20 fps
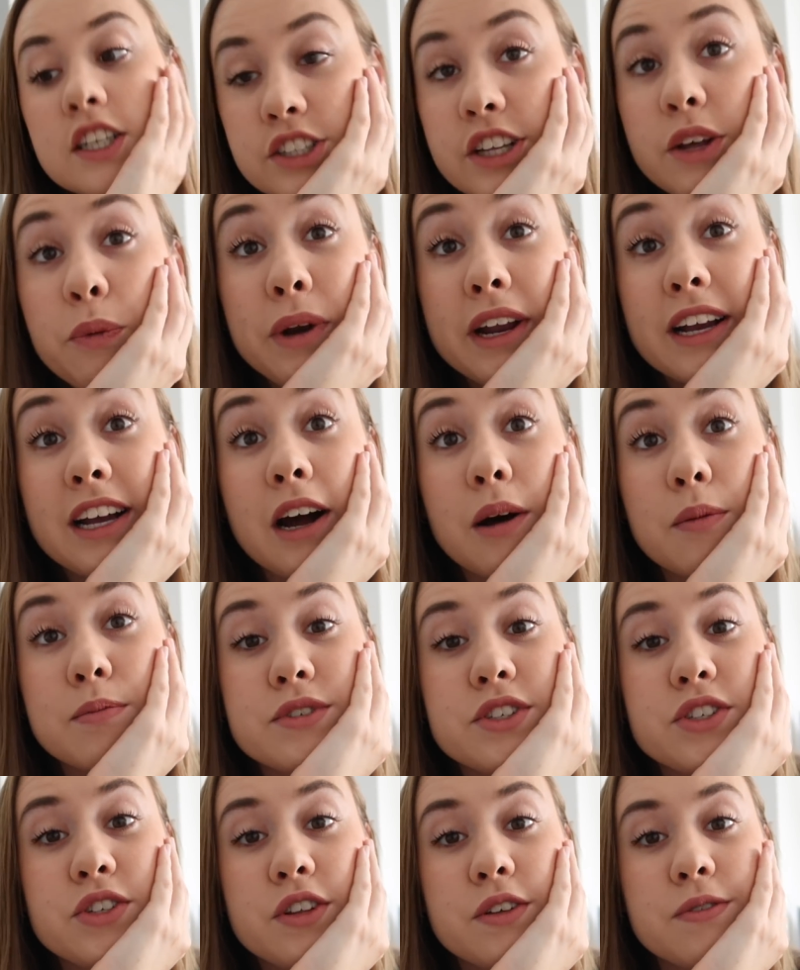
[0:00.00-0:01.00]
So then when it
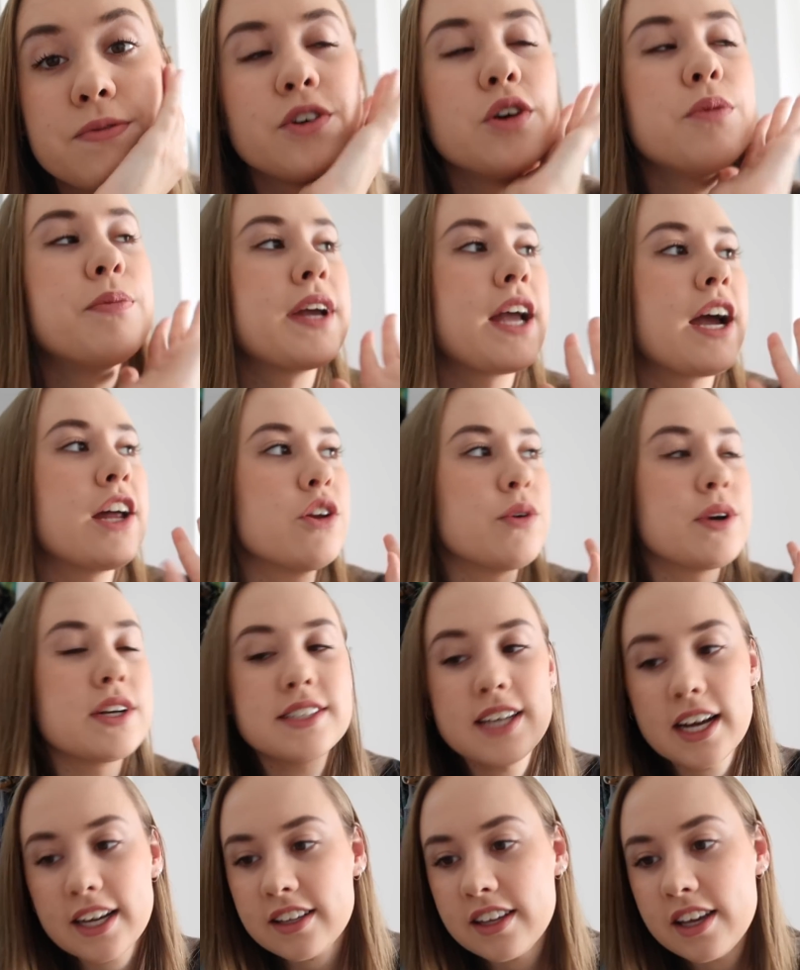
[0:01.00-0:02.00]
comes to the filming, I know
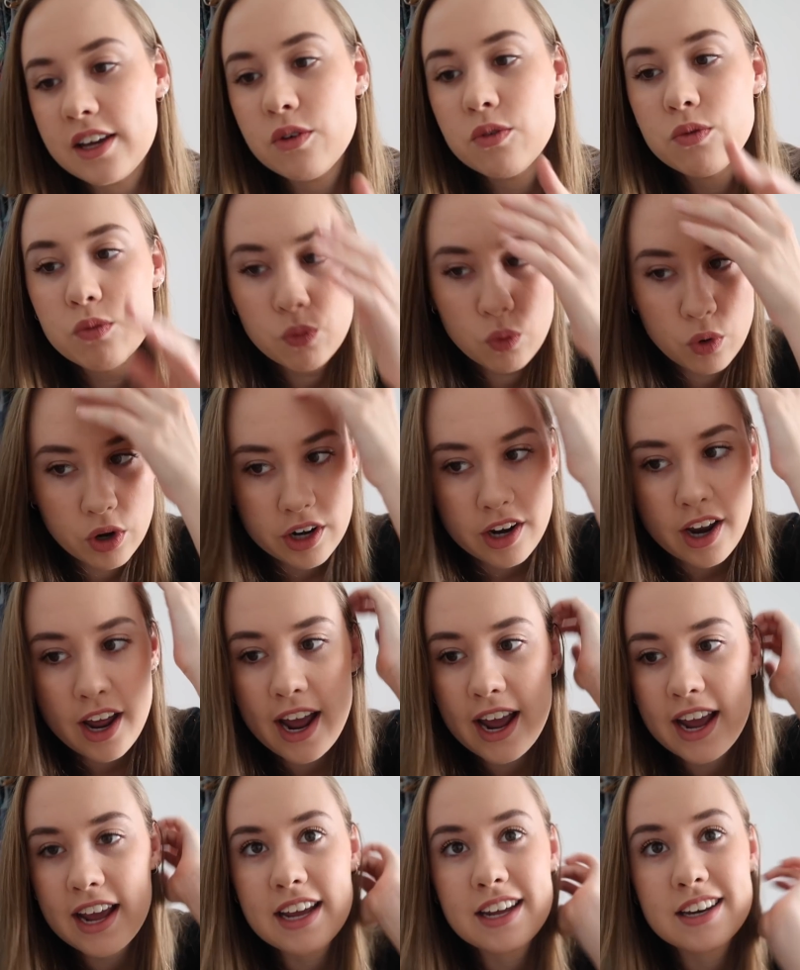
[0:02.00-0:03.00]
exactly what
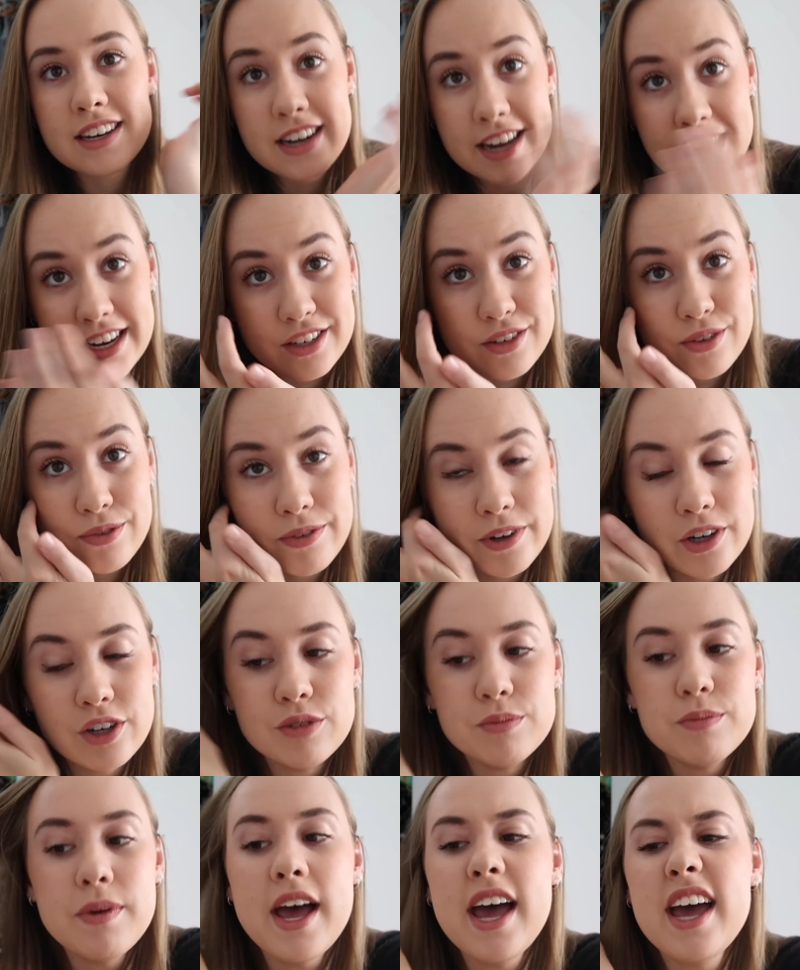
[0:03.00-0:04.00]
I need to
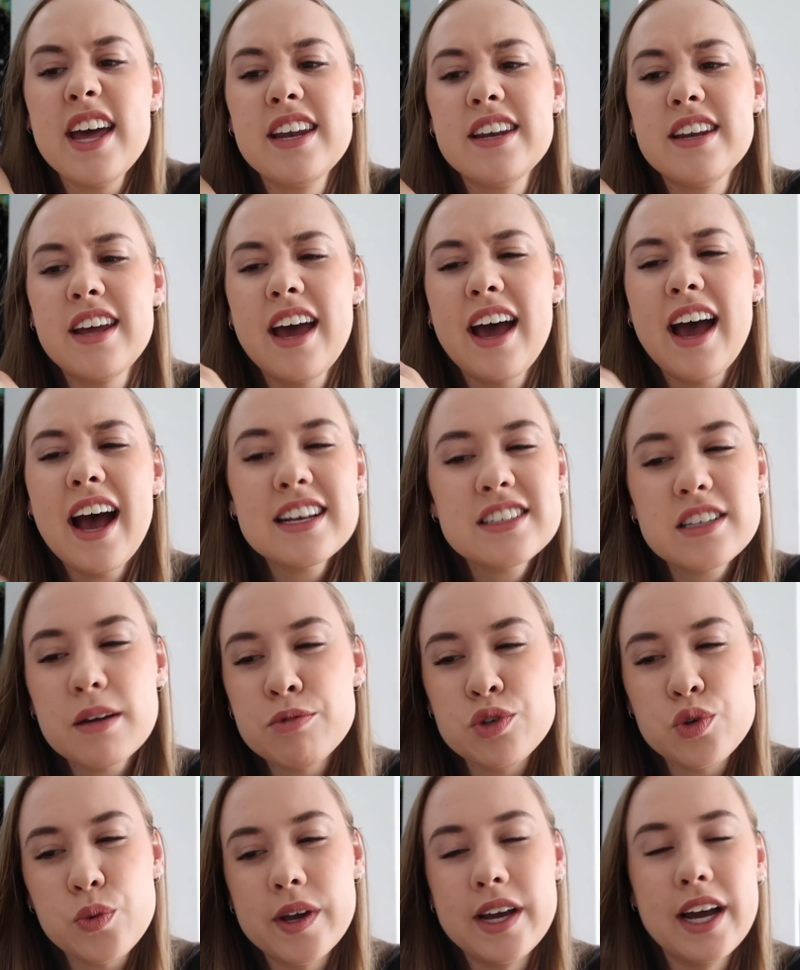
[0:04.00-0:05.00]
film, and as
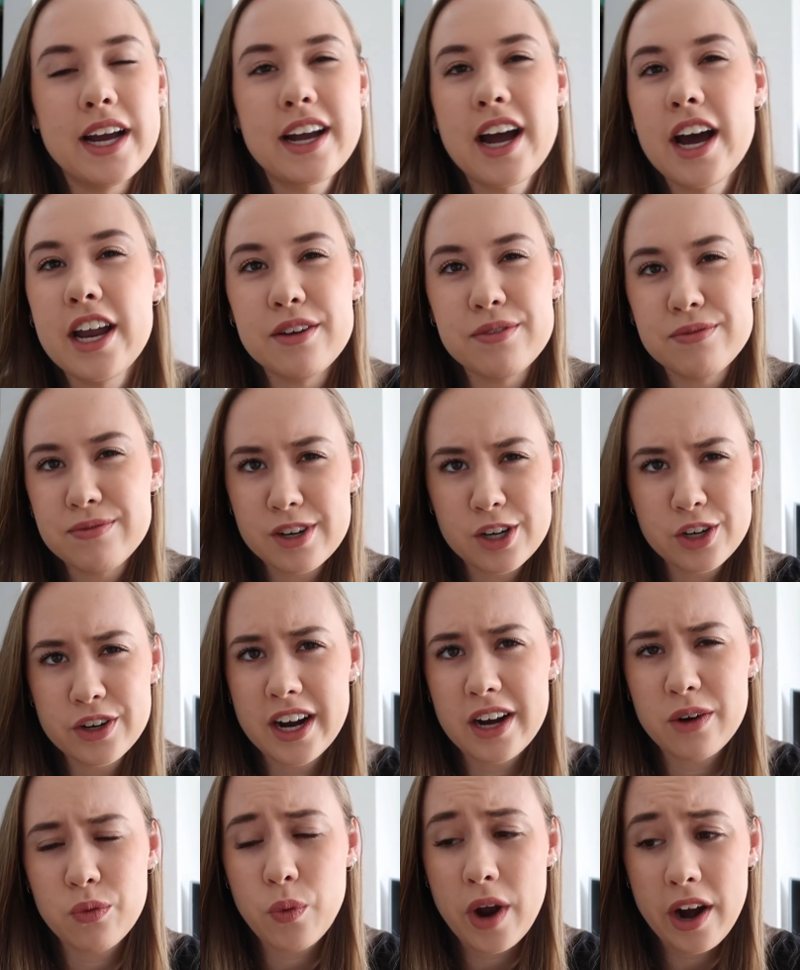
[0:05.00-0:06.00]
I'm doing it, I kind of figure
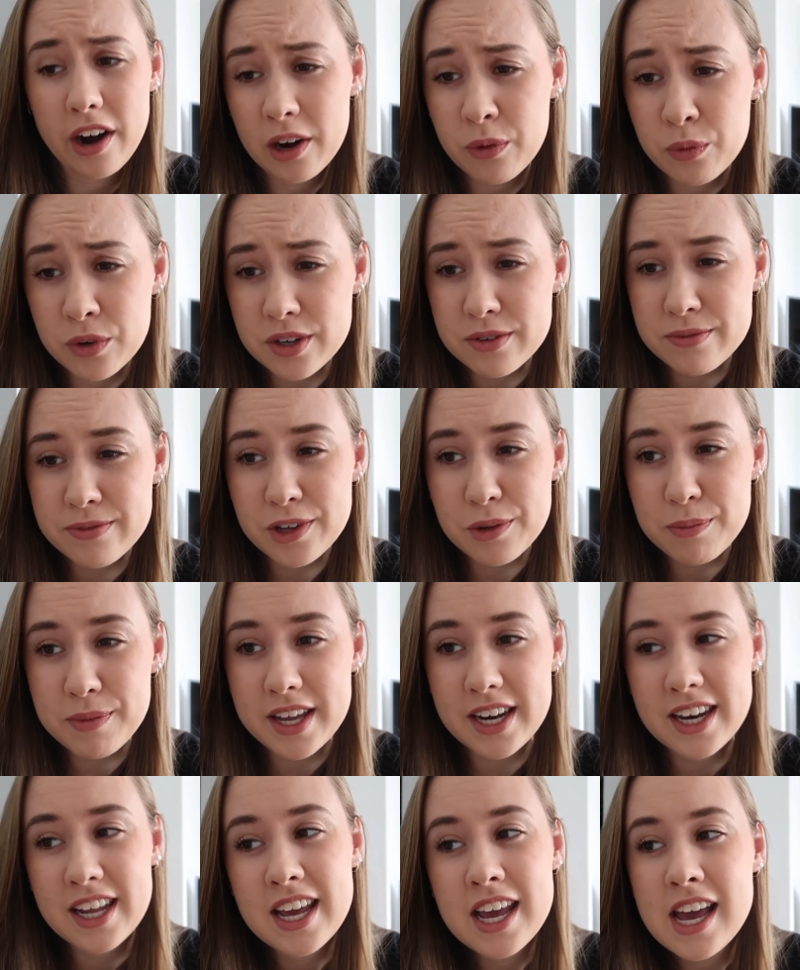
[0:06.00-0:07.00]
out where I want to film
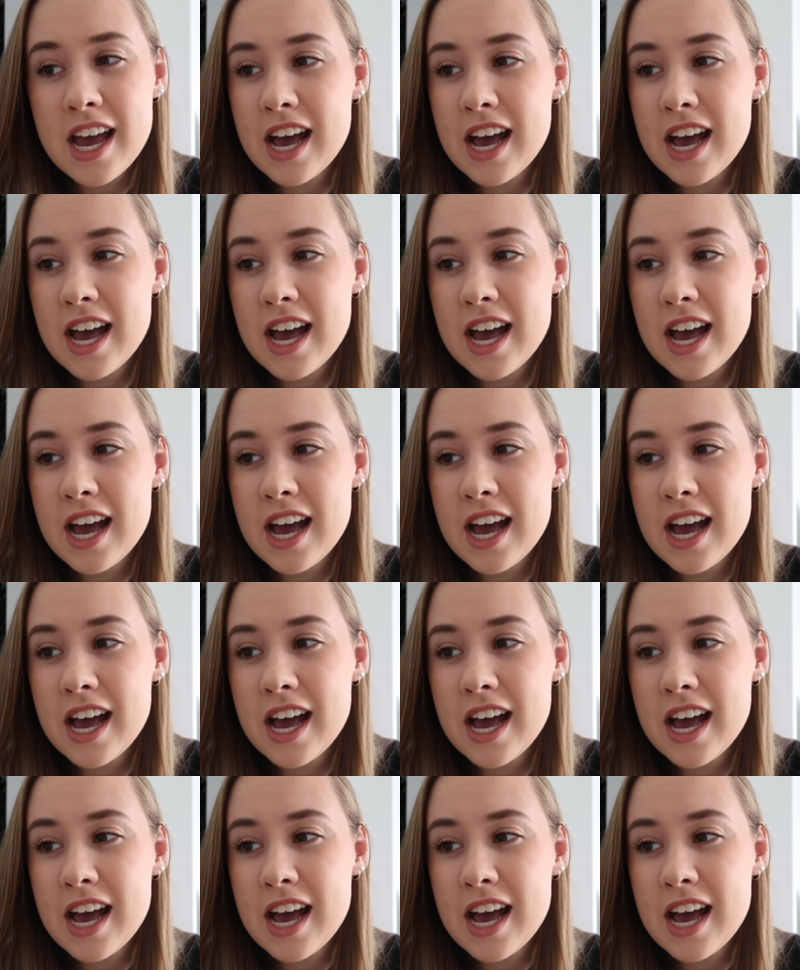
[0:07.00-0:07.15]
it.